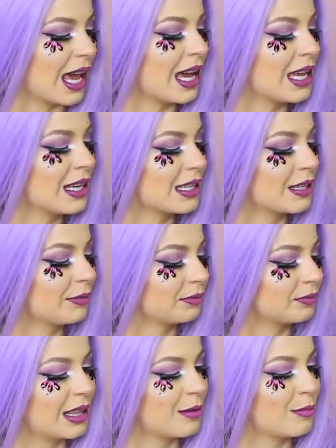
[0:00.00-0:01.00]
And um,
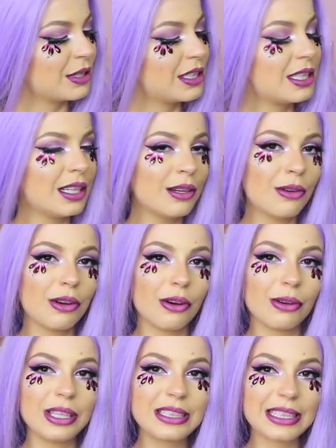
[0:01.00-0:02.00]
the
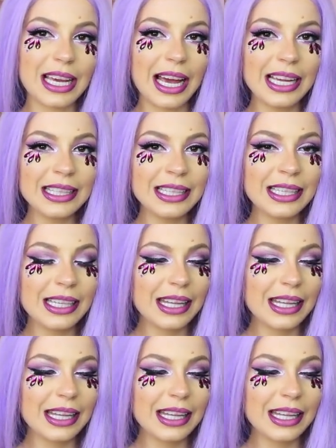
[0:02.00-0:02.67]
material is kind